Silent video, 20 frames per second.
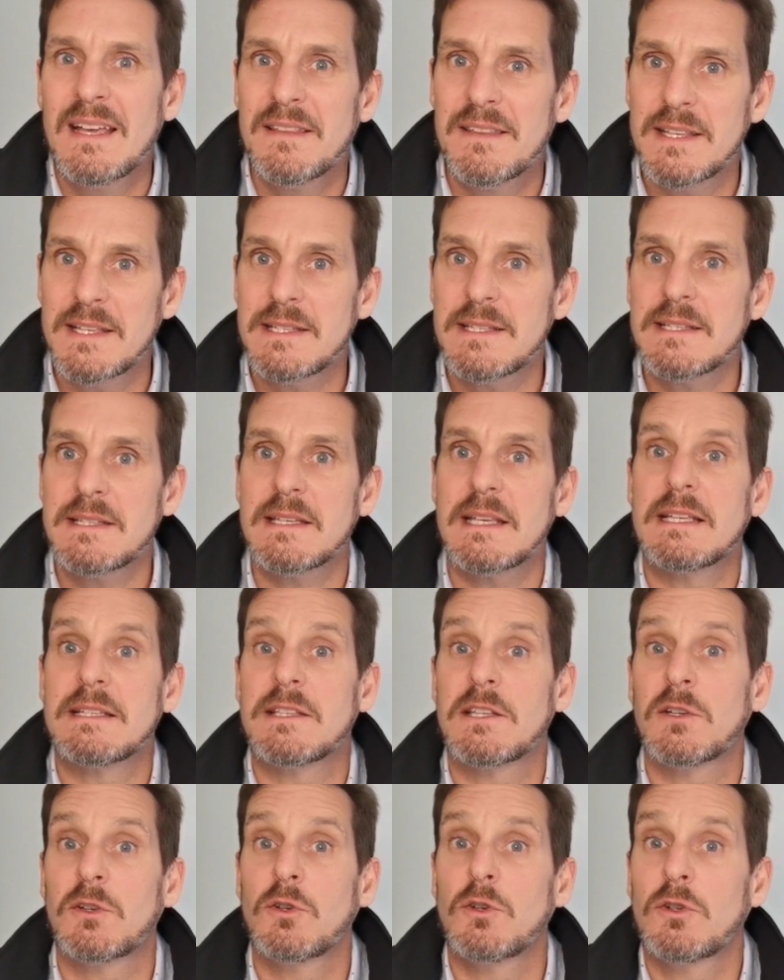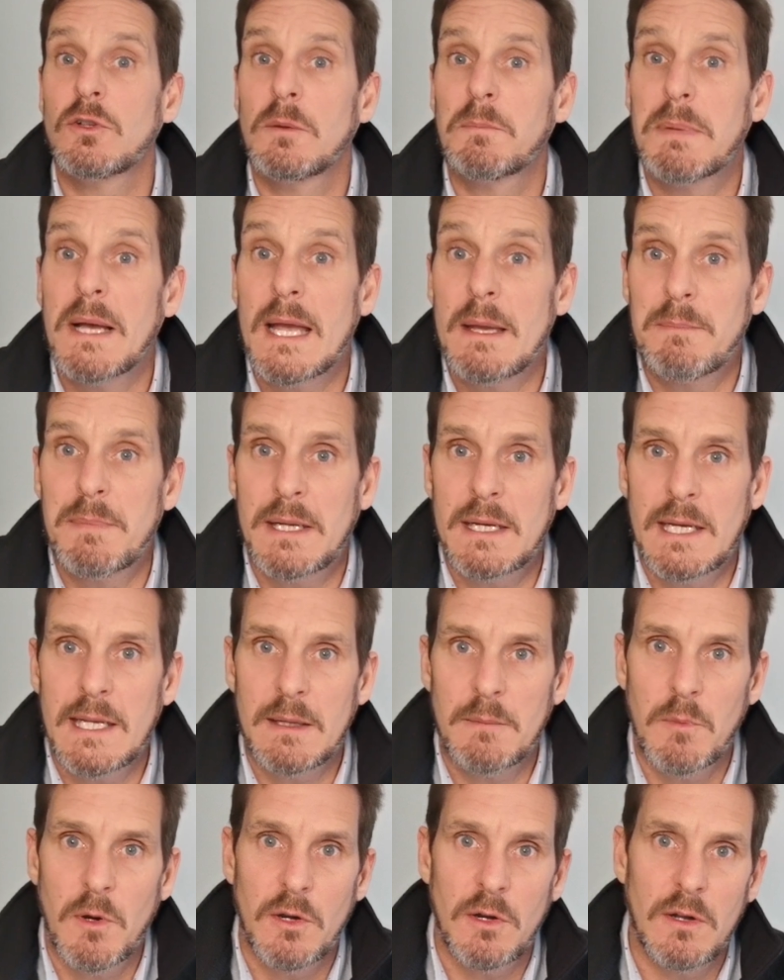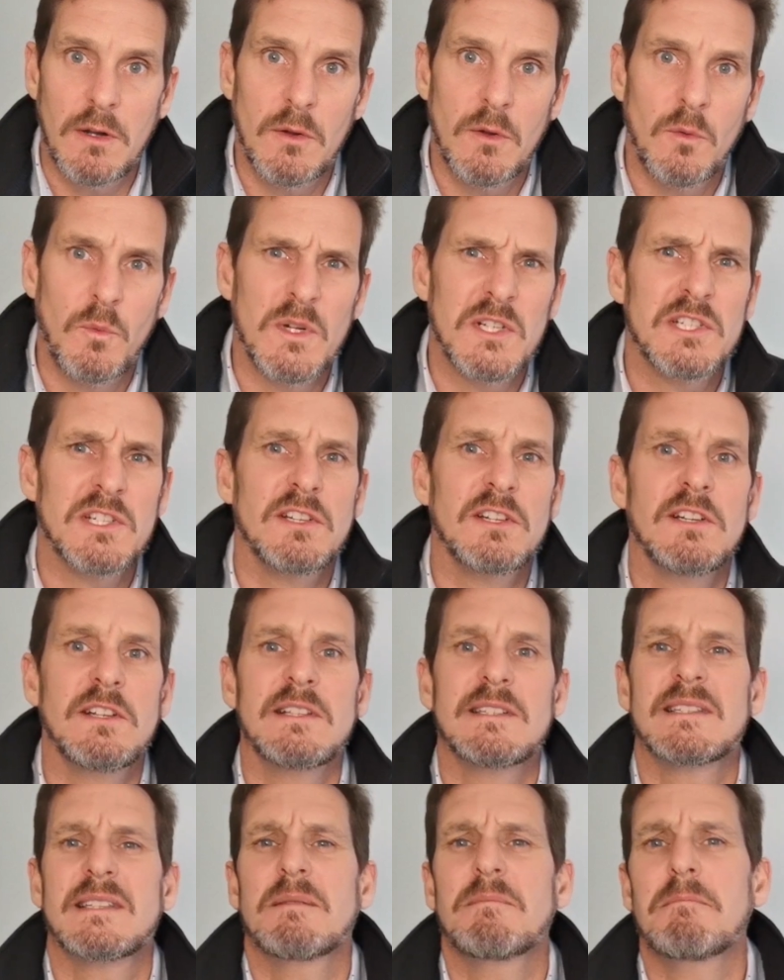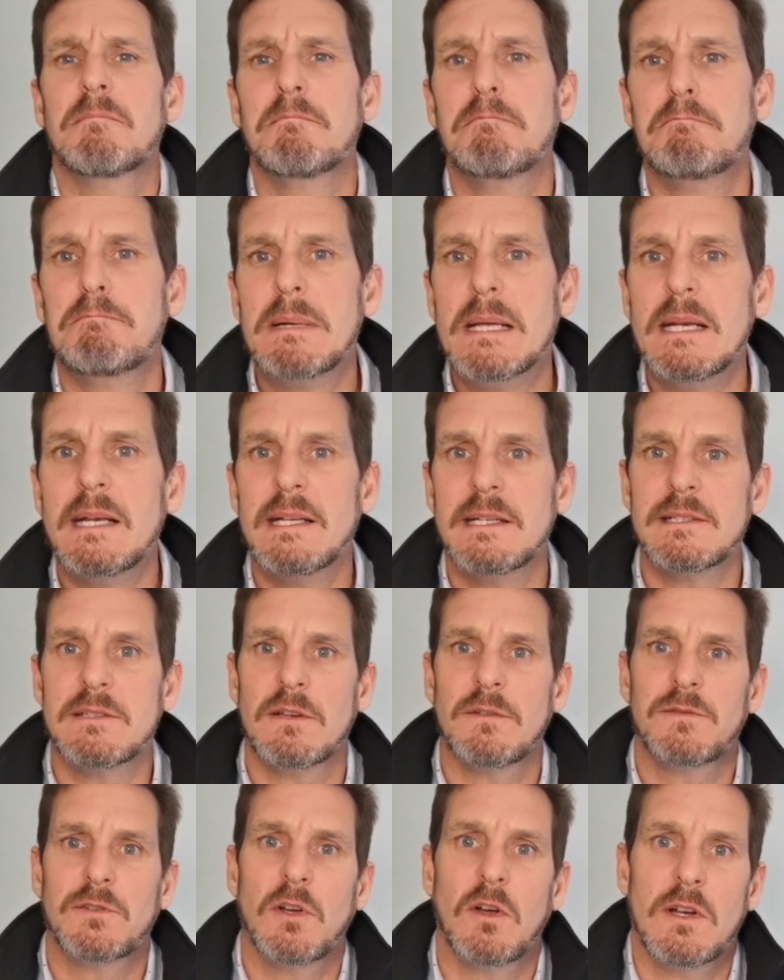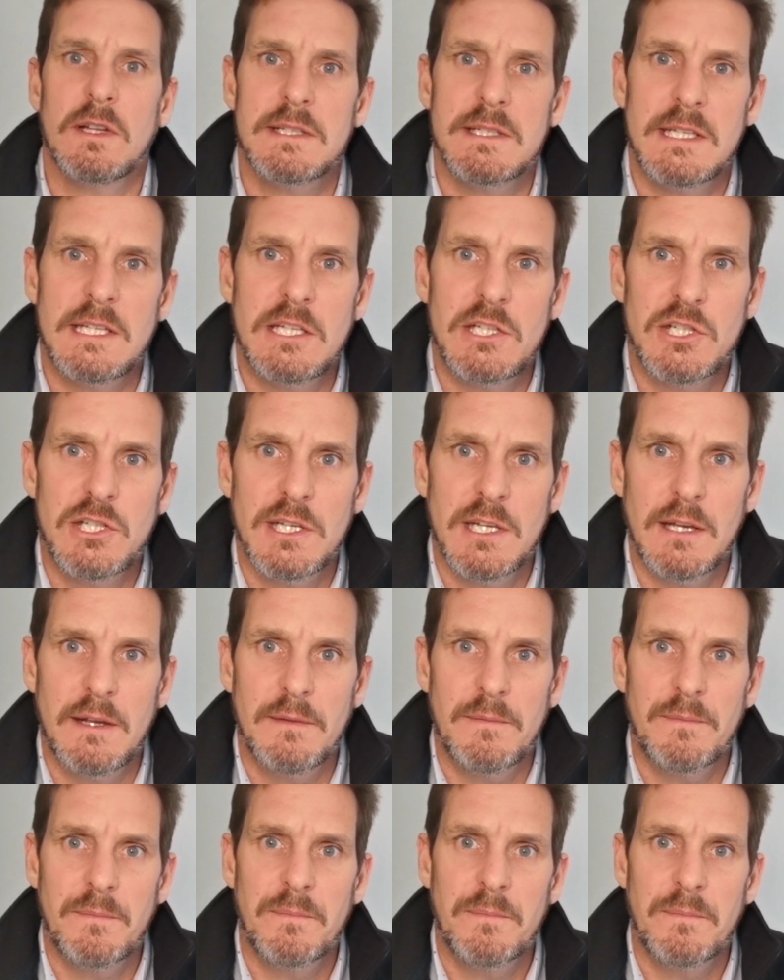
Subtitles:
This is the Google pay-per-click model, which earns them billions of dollars each year.